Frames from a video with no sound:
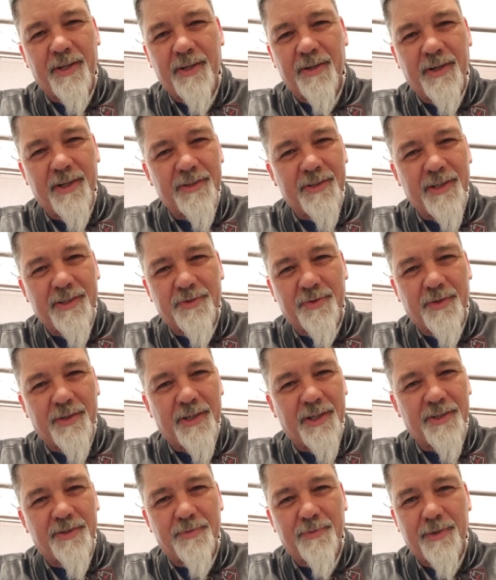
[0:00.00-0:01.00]
That's what
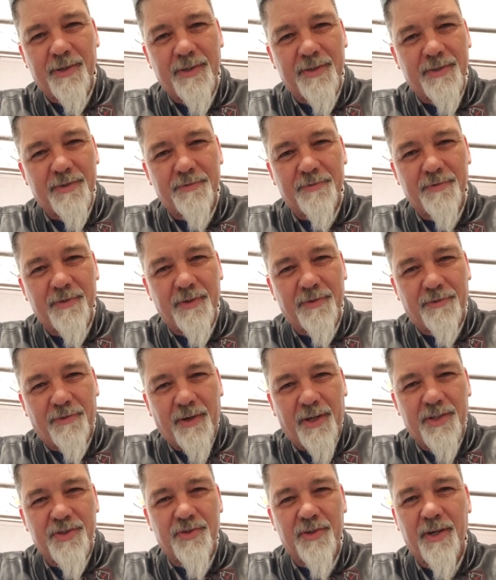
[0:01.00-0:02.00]
gets me. It's the
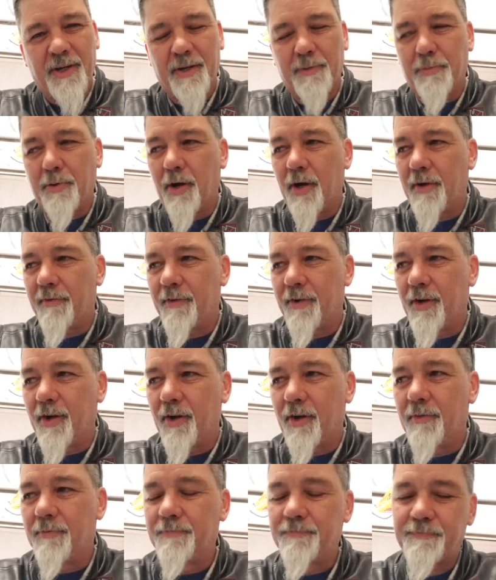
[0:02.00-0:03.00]
frustrating part of it all.